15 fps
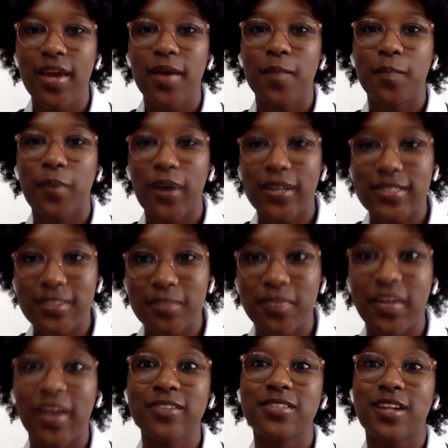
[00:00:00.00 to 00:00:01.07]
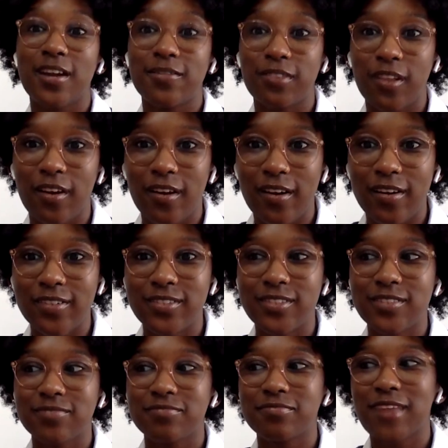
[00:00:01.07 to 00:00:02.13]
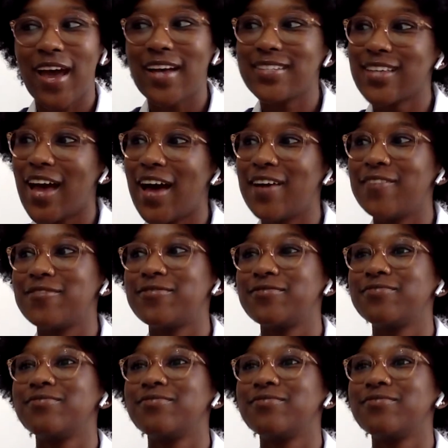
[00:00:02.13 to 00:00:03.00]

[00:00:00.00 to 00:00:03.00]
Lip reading: But something else that I've learned as I've